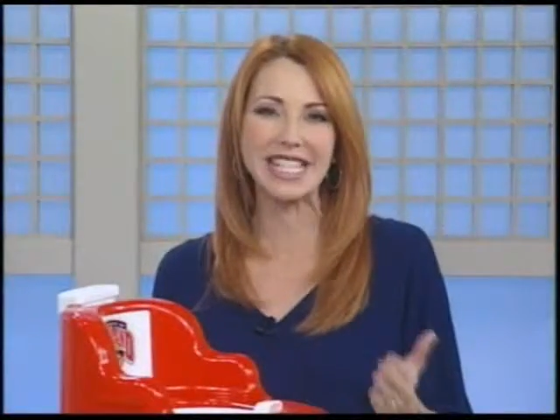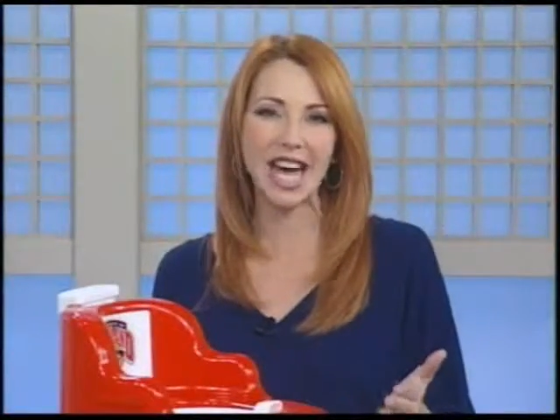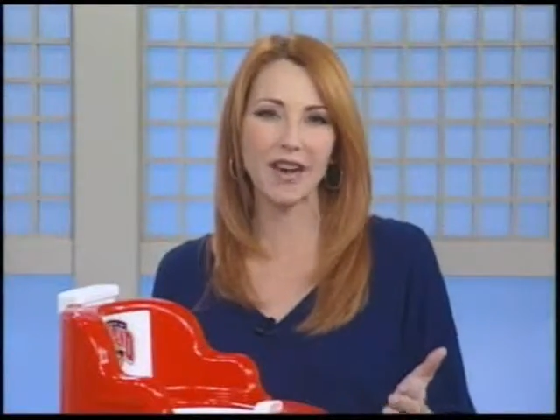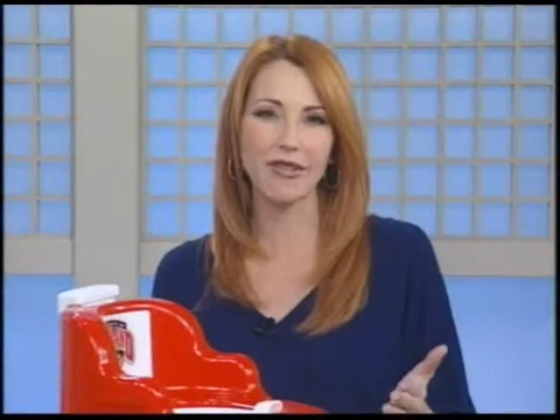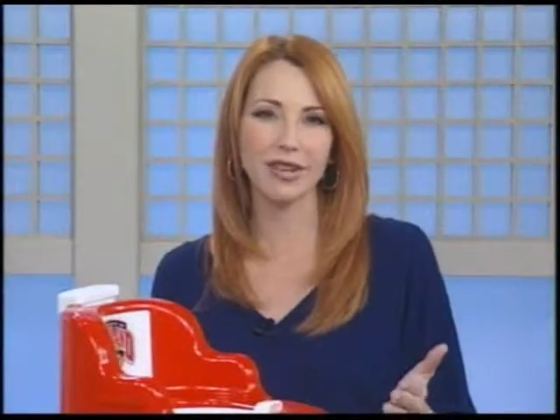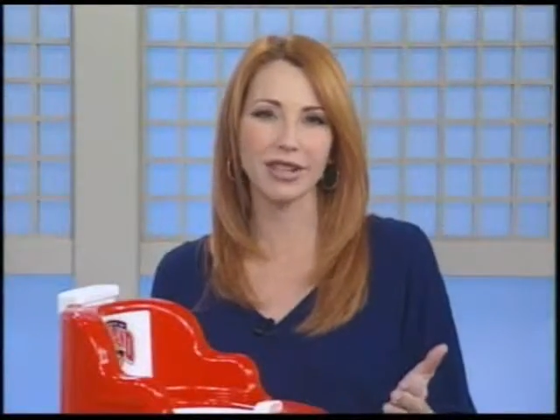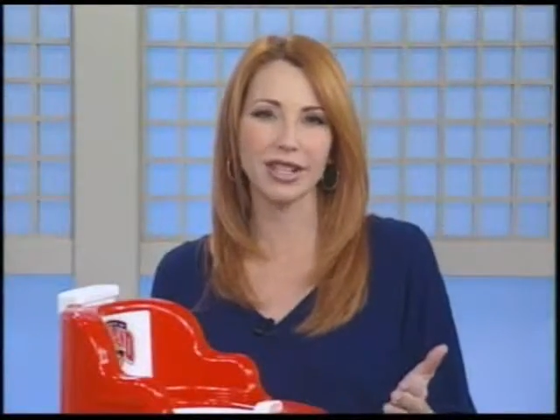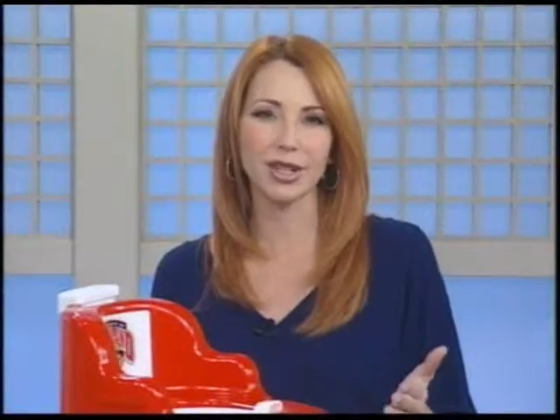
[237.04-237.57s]

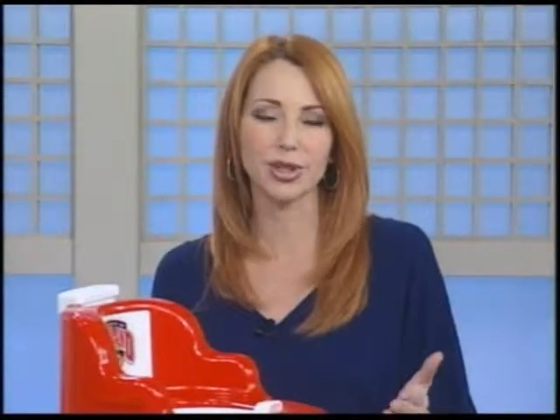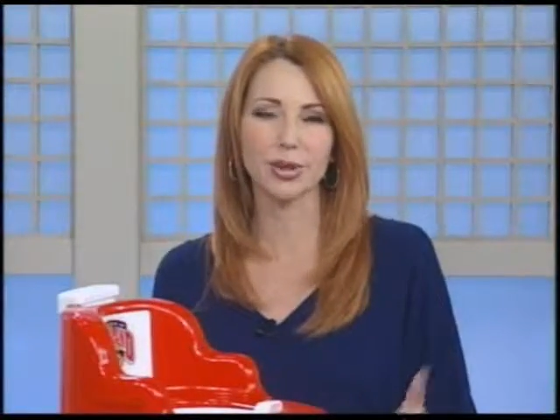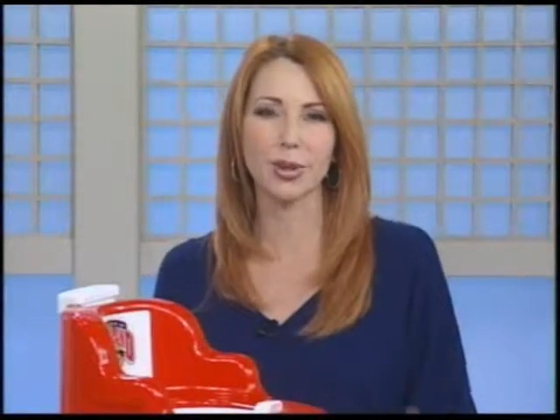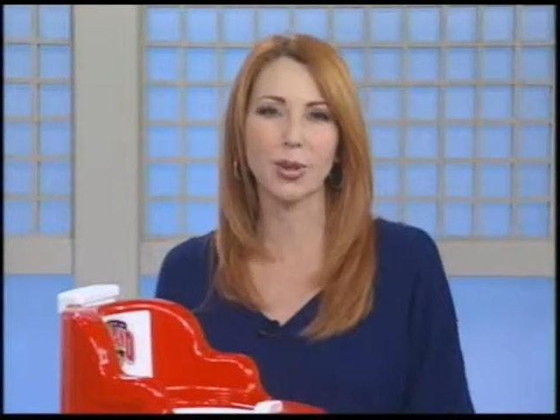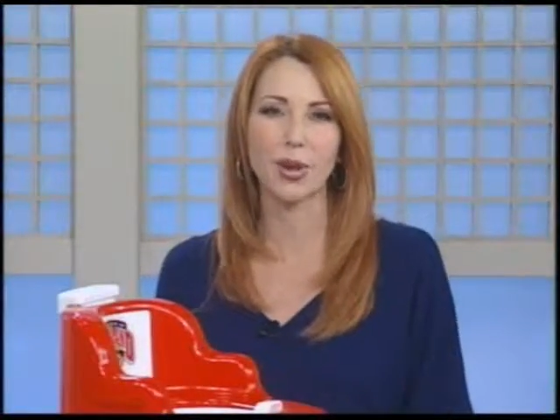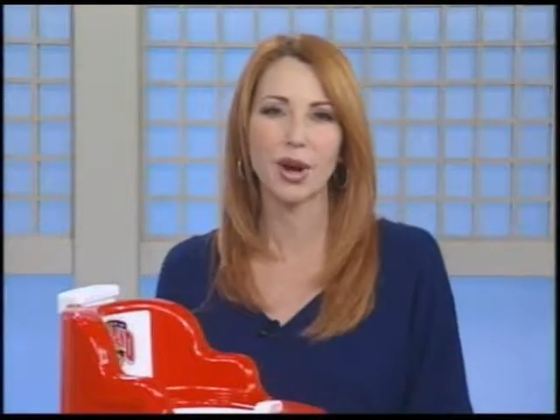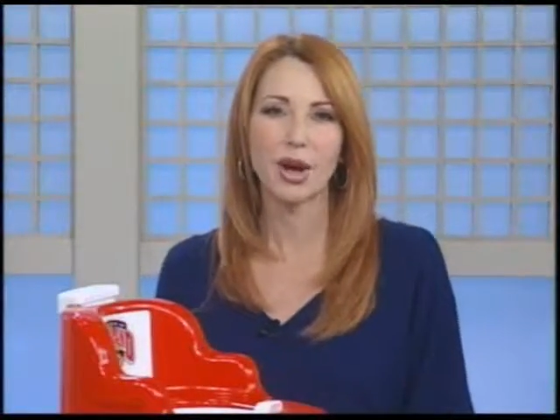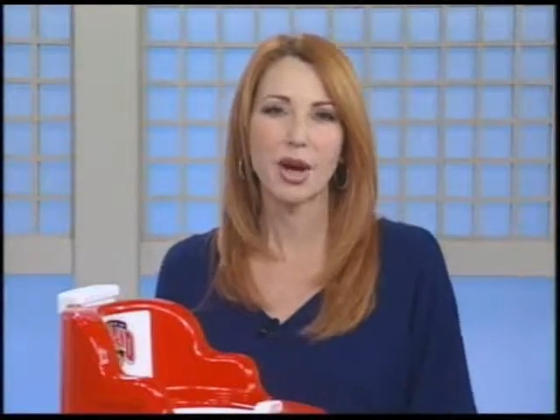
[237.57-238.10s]
Definitely a
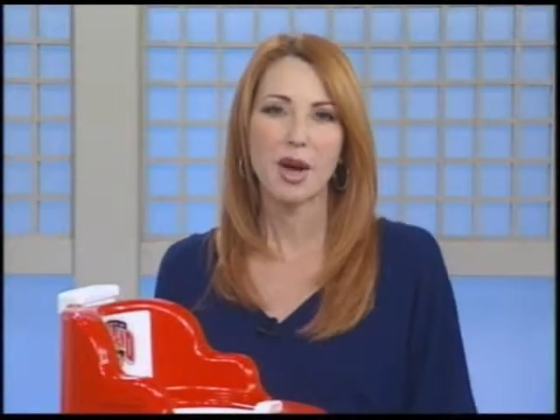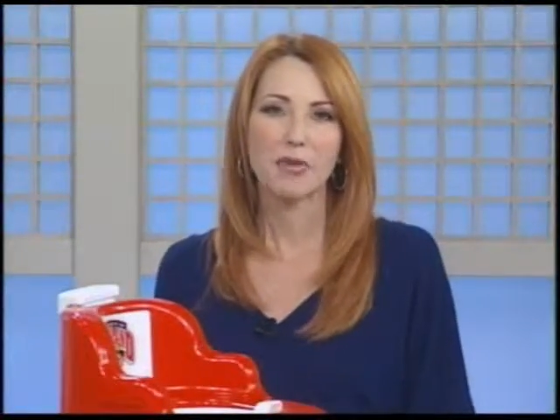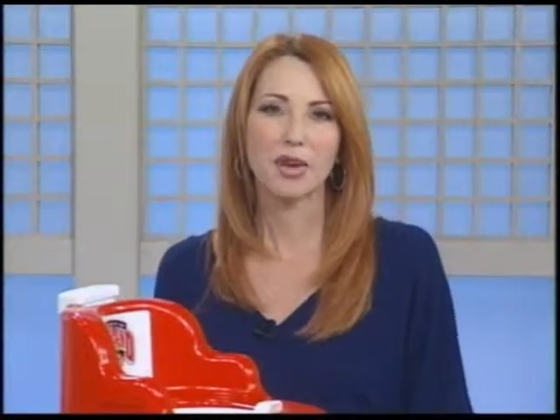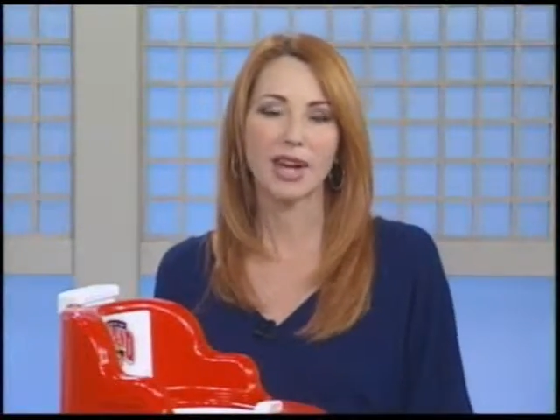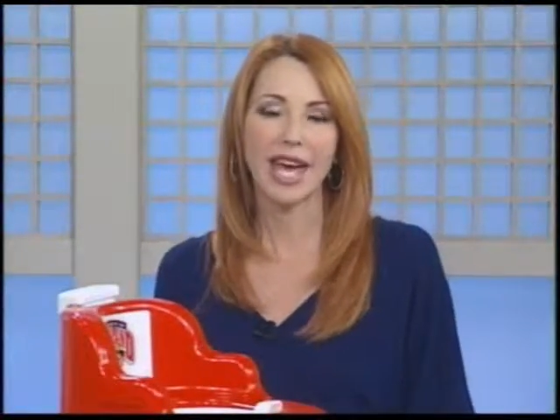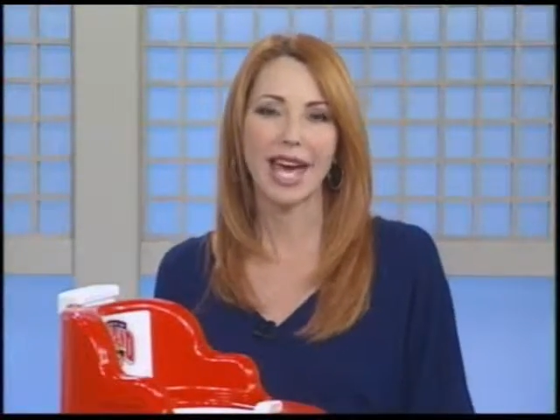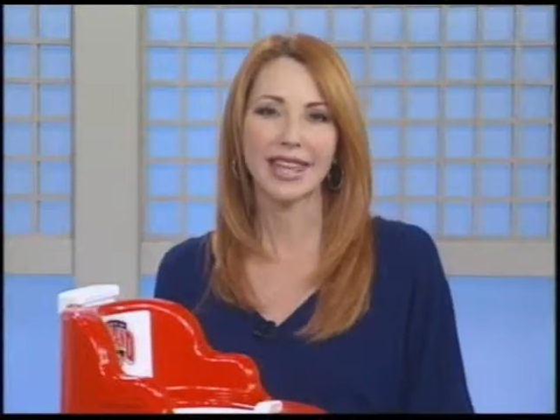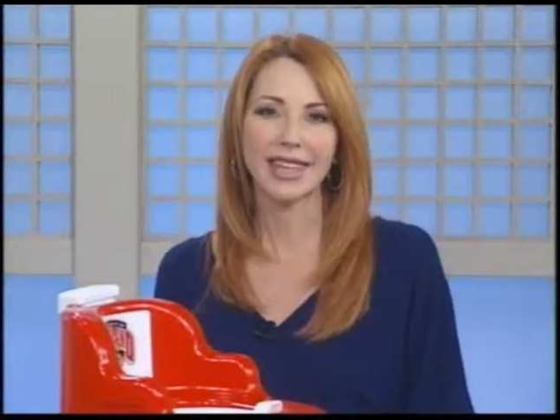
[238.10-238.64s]
score
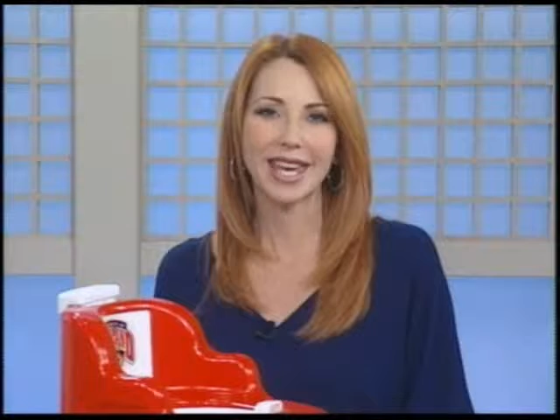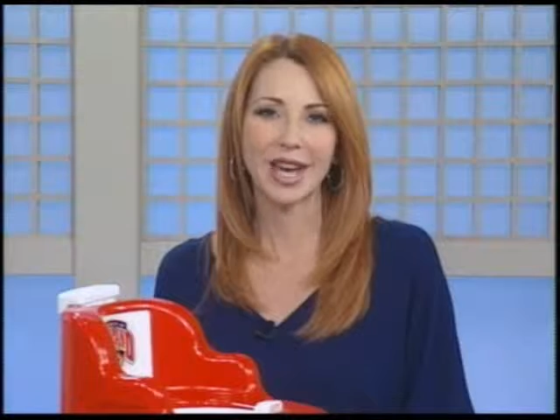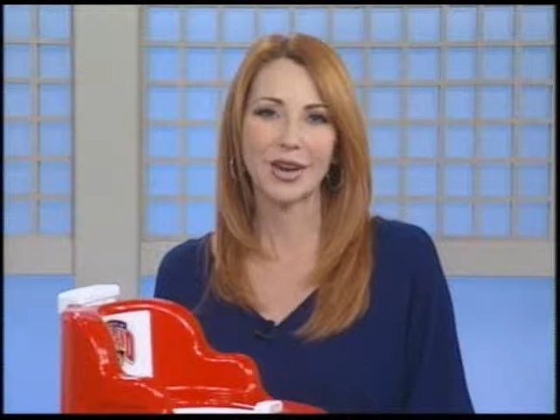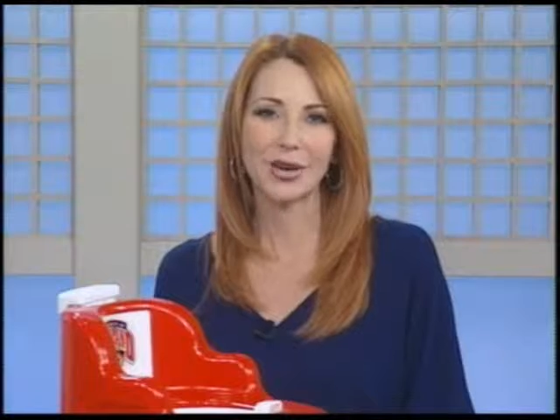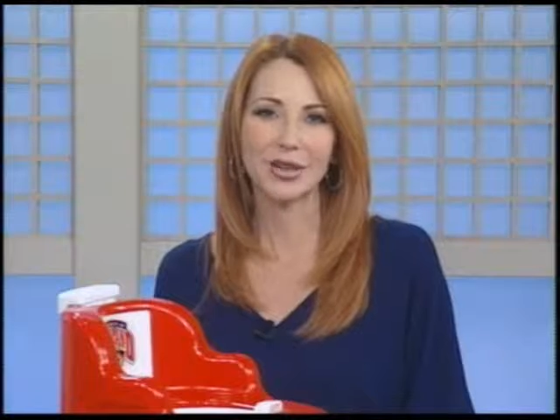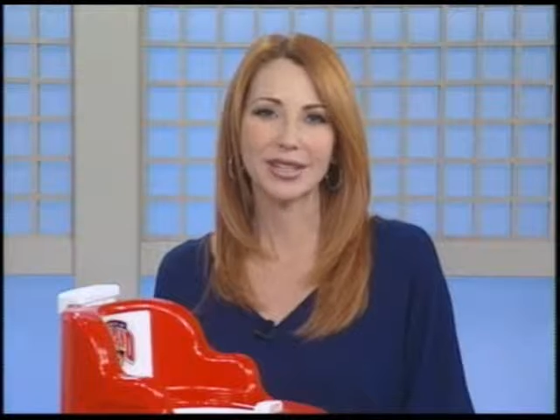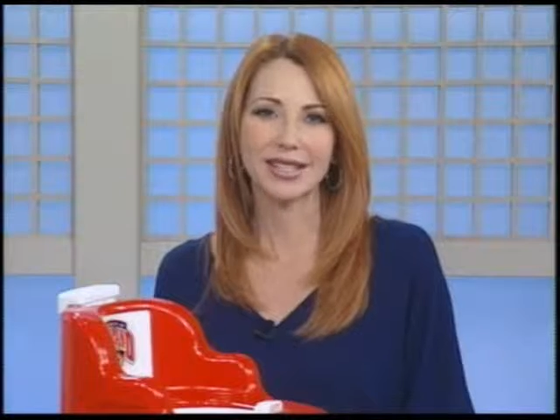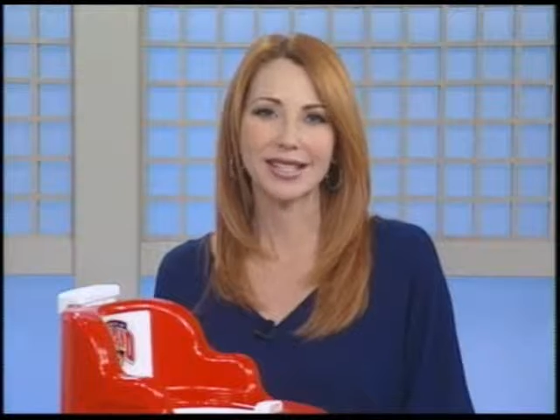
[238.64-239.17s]
for Kathy
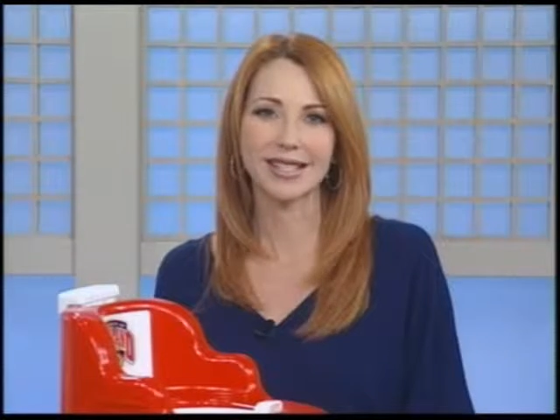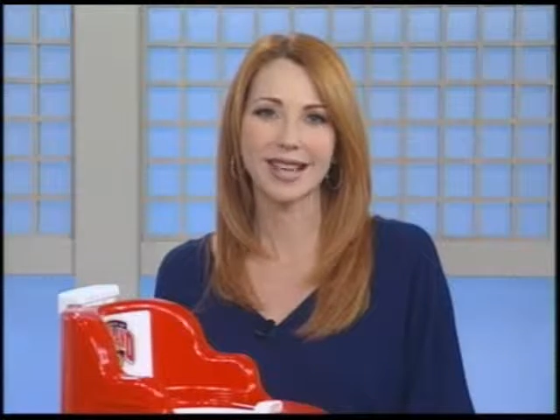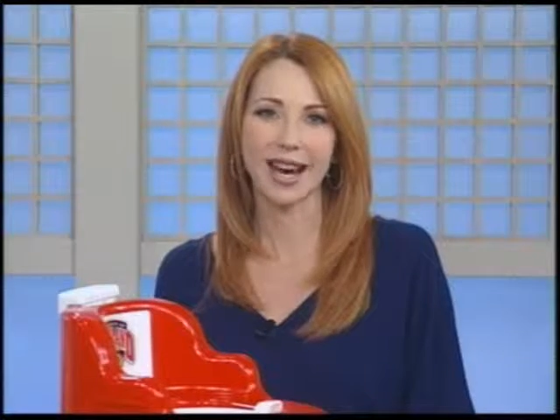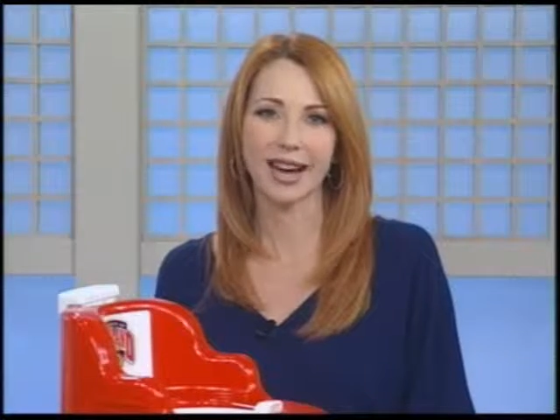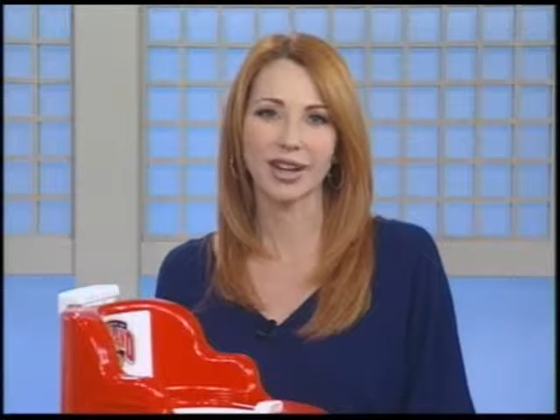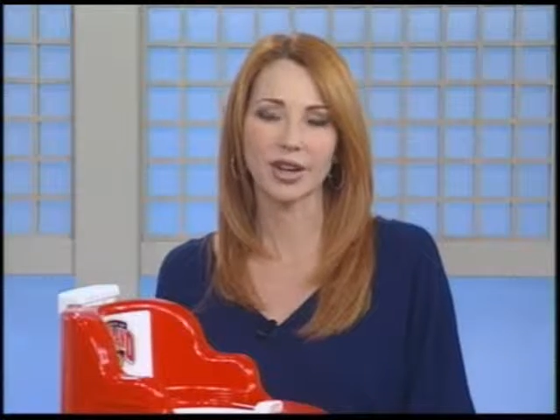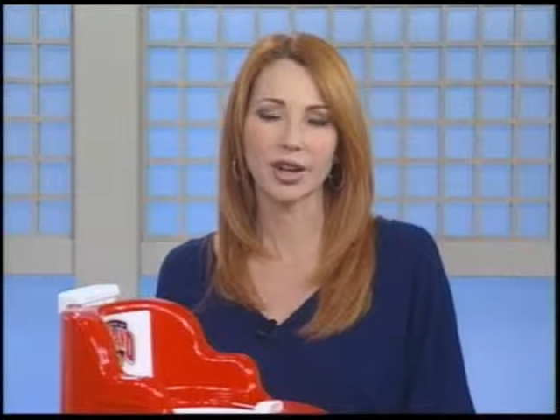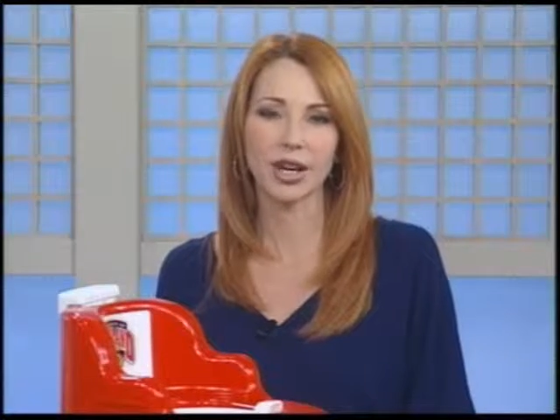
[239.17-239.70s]
and her son,
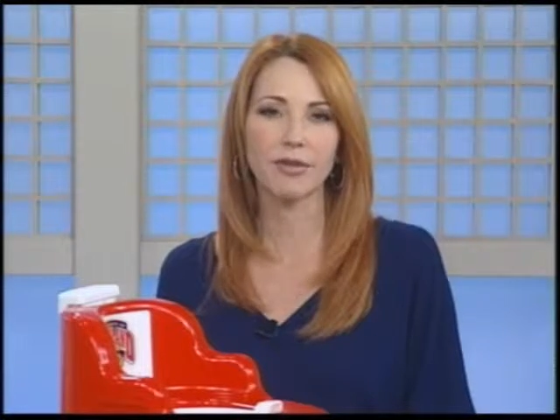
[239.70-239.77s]
Tyler.